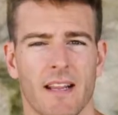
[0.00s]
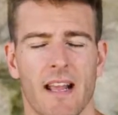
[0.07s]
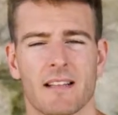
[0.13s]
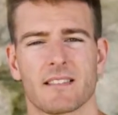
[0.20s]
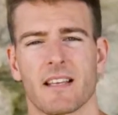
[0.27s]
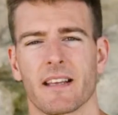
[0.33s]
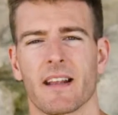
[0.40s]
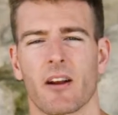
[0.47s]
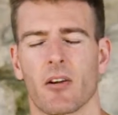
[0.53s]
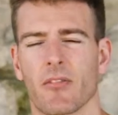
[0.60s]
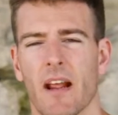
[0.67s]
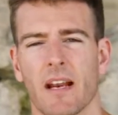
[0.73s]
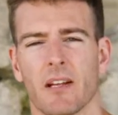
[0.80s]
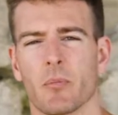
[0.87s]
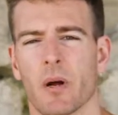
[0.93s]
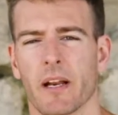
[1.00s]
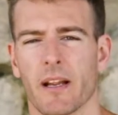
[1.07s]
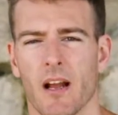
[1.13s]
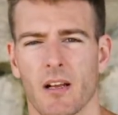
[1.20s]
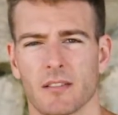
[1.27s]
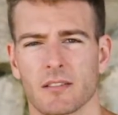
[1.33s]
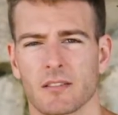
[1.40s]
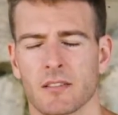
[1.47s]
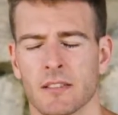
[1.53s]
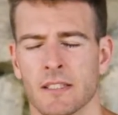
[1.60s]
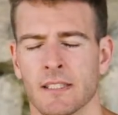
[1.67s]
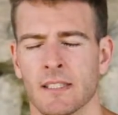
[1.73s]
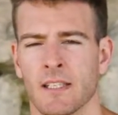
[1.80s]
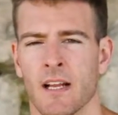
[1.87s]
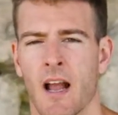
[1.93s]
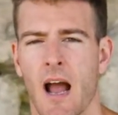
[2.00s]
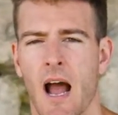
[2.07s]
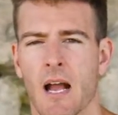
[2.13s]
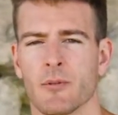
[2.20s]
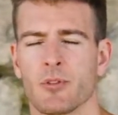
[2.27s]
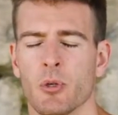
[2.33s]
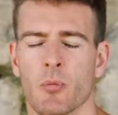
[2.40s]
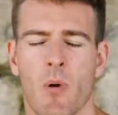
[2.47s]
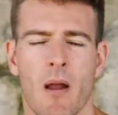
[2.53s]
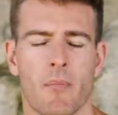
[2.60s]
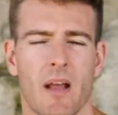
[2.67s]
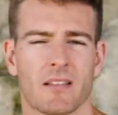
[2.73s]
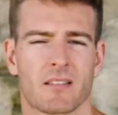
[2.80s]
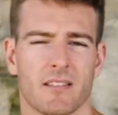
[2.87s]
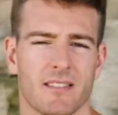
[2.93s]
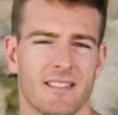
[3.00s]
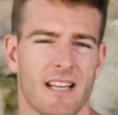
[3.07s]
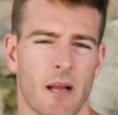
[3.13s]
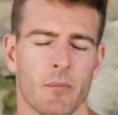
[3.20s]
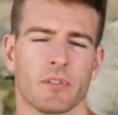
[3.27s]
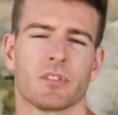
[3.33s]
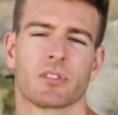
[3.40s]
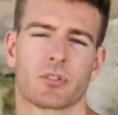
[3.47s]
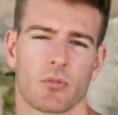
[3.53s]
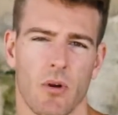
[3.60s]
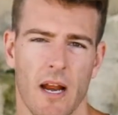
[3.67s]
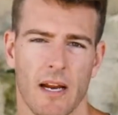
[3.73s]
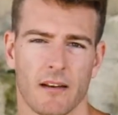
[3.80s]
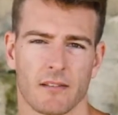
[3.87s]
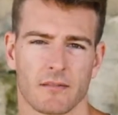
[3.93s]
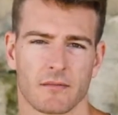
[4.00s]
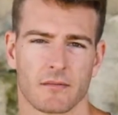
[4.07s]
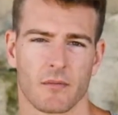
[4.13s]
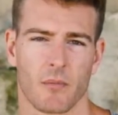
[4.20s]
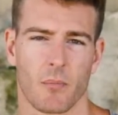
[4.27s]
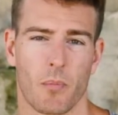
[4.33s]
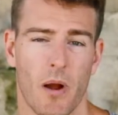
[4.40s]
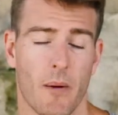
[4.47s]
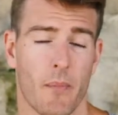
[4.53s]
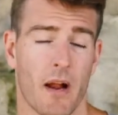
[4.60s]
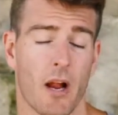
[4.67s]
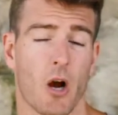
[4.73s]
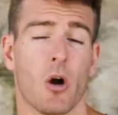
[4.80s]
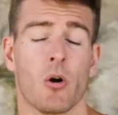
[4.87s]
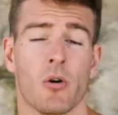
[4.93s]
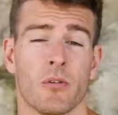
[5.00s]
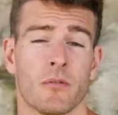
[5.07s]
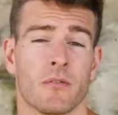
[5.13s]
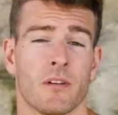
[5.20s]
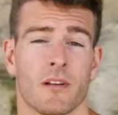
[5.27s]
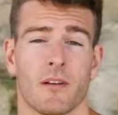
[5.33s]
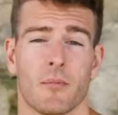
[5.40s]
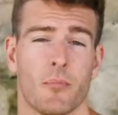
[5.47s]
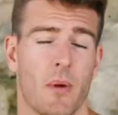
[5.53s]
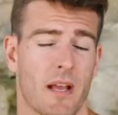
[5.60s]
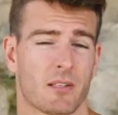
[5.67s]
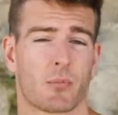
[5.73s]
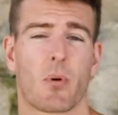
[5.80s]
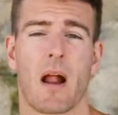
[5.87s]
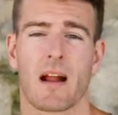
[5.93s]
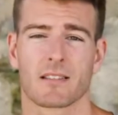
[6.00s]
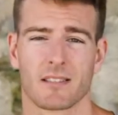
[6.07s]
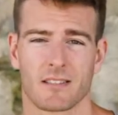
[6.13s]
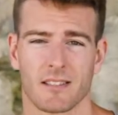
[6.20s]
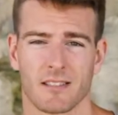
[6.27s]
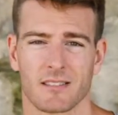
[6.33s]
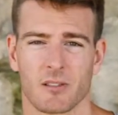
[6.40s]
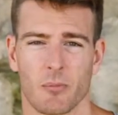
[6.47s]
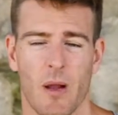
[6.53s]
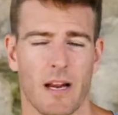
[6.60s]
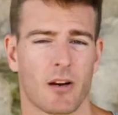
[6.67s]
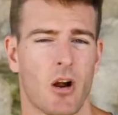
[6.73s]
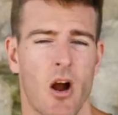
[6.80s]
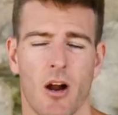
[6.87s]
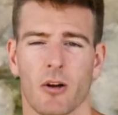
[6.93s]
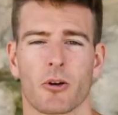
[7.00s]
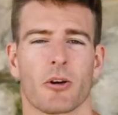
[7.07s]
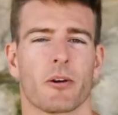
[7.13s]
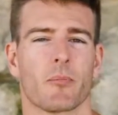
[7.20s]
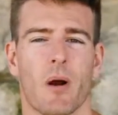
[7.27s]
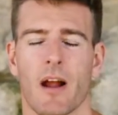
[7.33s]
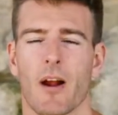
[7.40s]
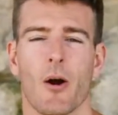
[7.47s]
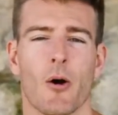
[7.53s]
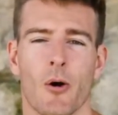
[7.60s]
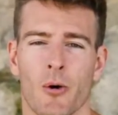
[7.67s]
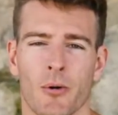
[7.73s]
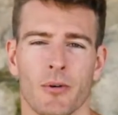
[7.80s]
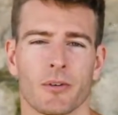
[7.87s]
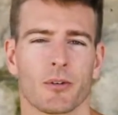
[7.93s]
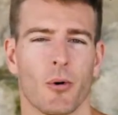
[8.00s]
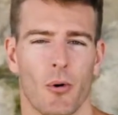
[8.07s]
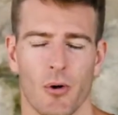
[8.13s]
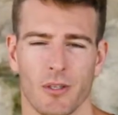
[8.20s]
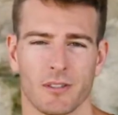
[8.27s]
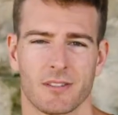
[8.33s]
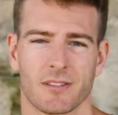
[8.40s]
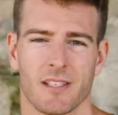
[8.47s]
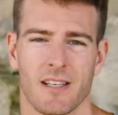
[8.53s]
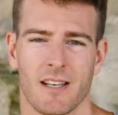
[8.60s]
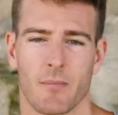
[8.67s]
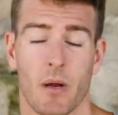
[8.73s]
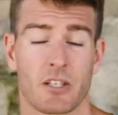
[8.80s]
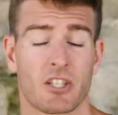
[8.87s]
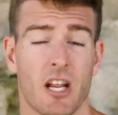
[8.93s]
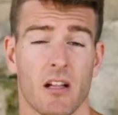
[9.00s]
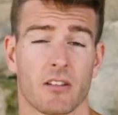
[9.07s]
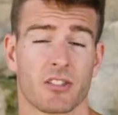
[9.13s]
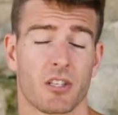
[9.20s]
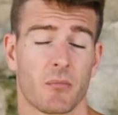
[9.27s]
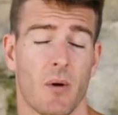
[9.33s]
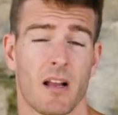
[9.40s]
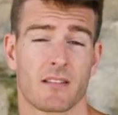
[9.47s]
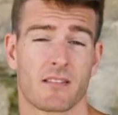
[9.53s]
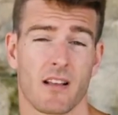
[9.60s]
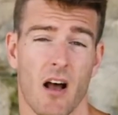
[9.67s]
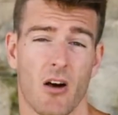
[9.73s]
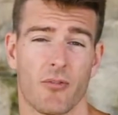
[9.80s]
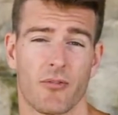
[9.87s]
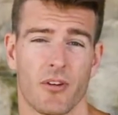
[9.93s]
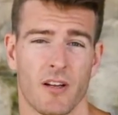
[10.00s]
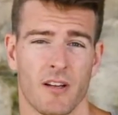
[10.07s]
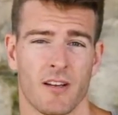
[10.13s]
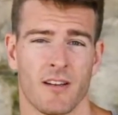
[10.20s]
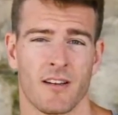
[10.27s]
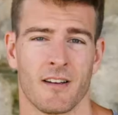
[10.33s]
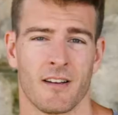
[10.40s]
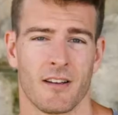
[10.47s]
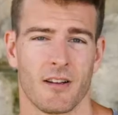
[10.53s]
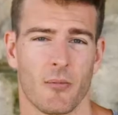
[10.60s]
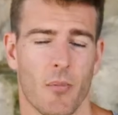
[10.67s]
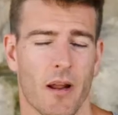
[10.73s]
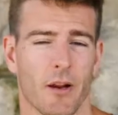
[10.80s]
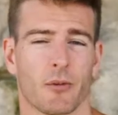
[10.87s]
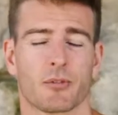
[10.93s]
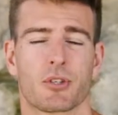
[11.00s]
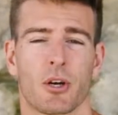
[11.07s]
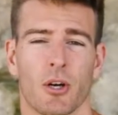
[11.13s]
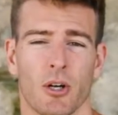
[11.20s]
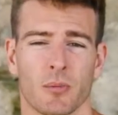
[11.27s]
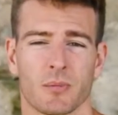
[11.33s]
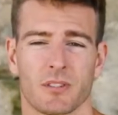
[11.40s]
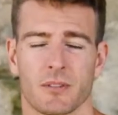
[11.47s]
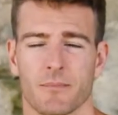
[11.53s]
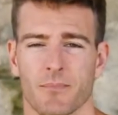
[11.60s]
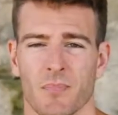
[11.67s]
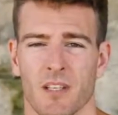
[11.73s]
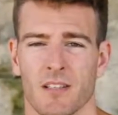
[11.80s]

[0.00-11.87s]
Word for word: I can't take care of anybody else. I do my best to demonstrate by my own best practices, by conquering my own goals, by challenging myself in my own terms,